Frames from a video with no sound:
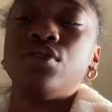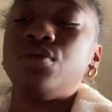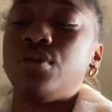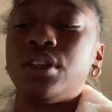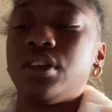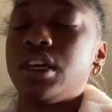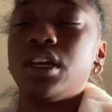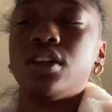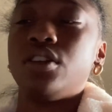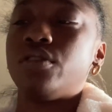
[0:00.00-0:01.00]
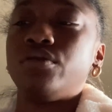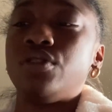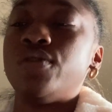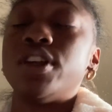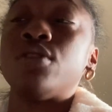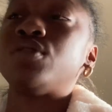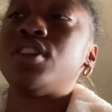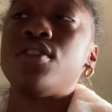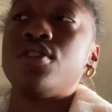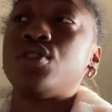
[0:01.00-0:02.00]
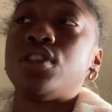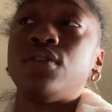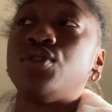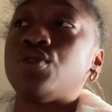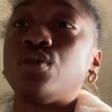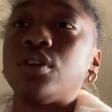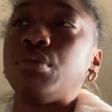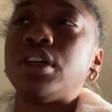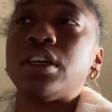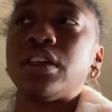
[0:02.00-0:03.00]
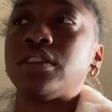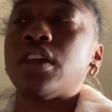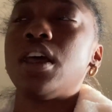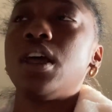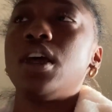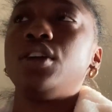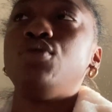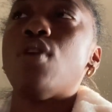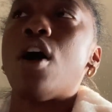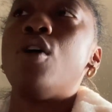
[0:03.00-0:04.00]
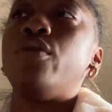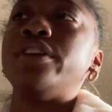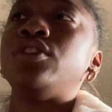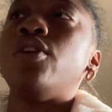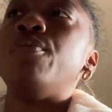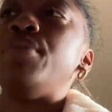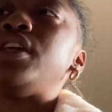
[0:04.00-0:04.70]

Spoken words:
do it. Don't do it. Don't sell yourself short, because you always gonna be